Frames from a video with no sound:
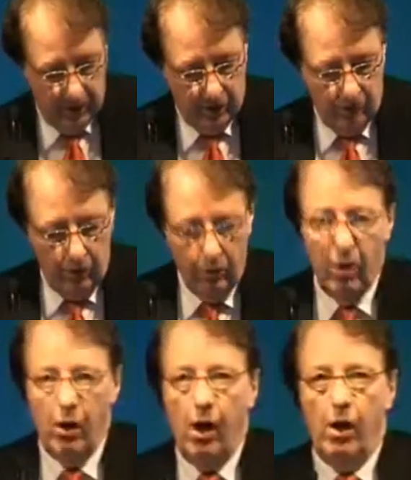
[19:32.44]

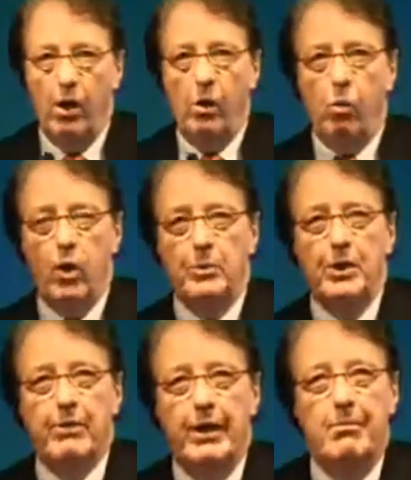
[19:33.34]
So what do
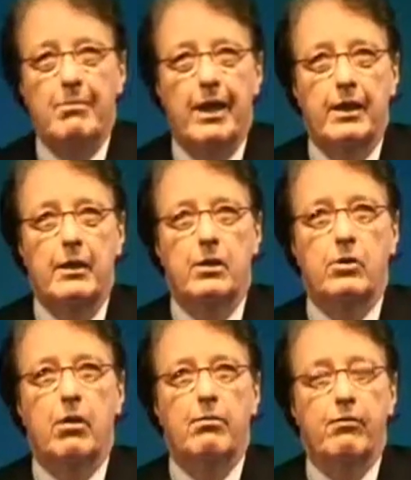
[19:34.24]
we recommend
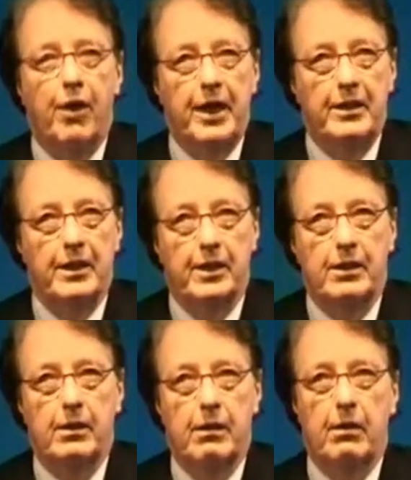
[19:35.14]
to avoid
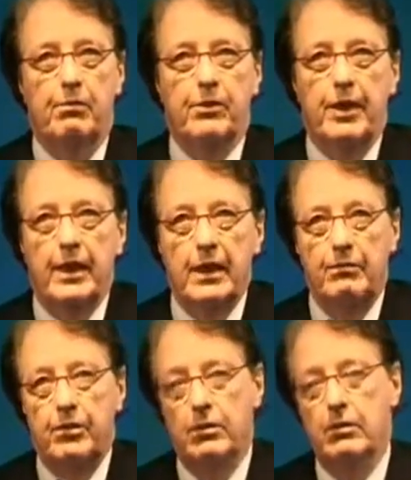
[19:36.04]
this? For any
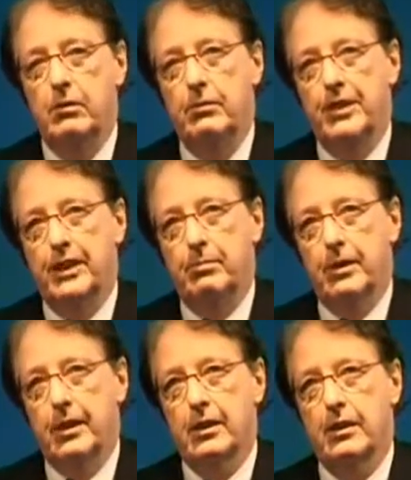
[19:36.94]
of you who've
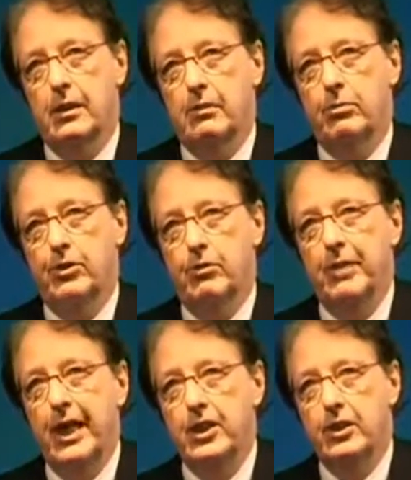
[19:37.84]
experienced this with your
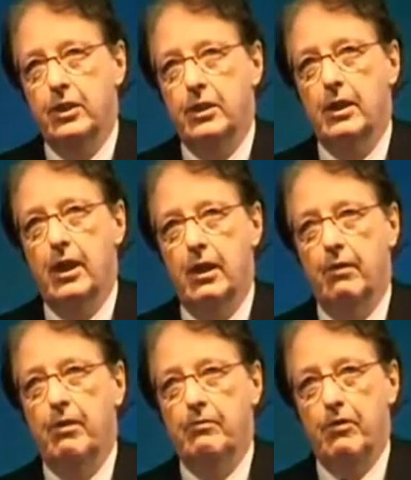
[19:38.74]
patients,
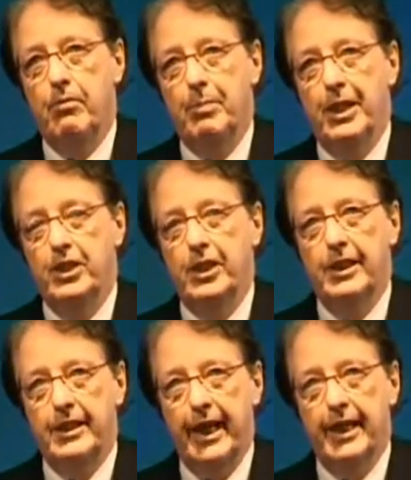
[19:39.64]
if a
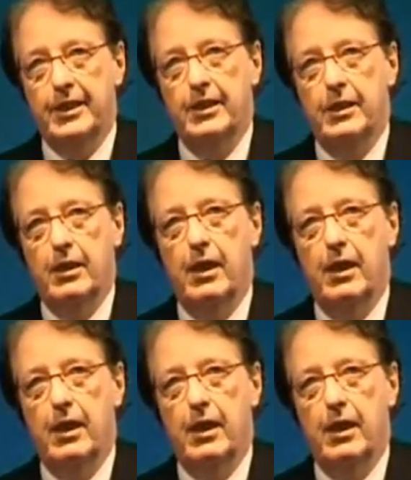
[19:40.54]
patient gets